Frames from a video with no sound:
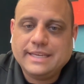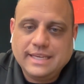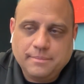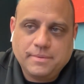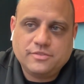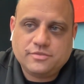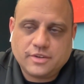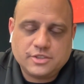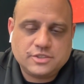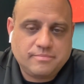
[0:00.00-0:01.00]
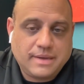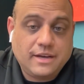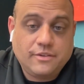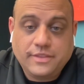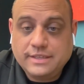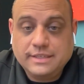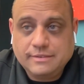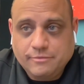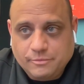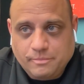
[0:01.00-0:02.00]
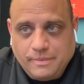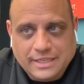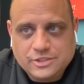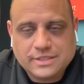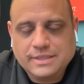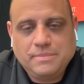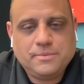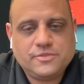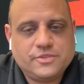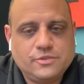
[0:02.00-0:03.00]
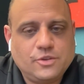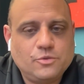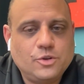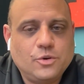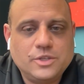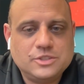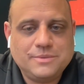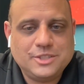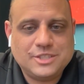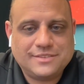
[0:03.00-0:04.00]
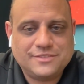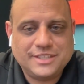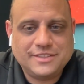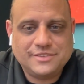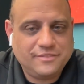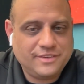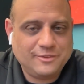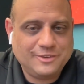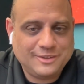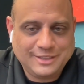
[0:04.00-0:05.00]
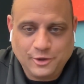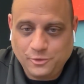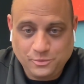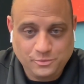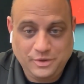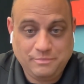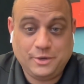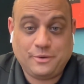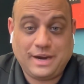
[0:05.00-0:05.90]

Keep us fresh in mouth. And magically, people still don't know what Jimmy John's is, even though we've been